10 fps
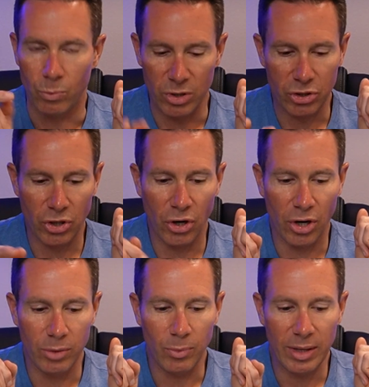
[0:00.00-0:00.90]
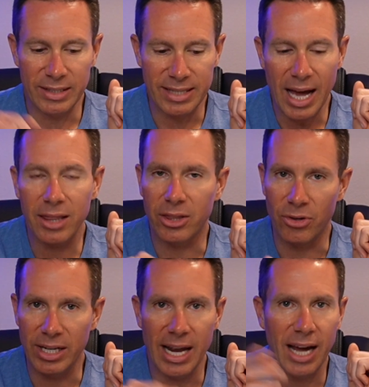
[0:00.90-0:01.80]
return is not
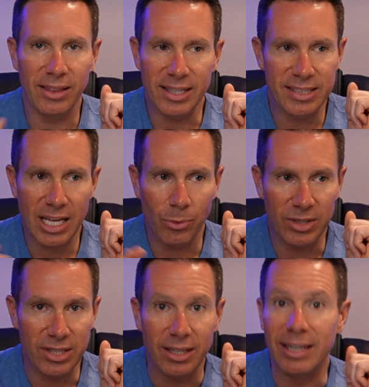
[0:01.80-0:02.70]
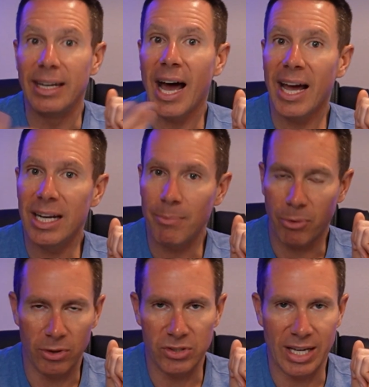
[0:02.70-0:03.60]
39. Let's say it was
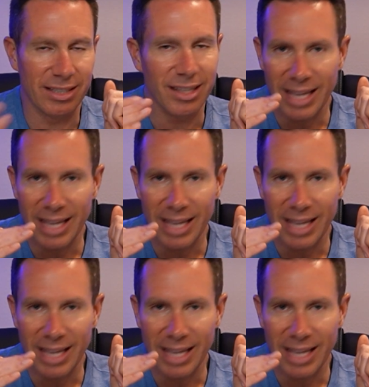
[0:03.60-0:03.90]
9%.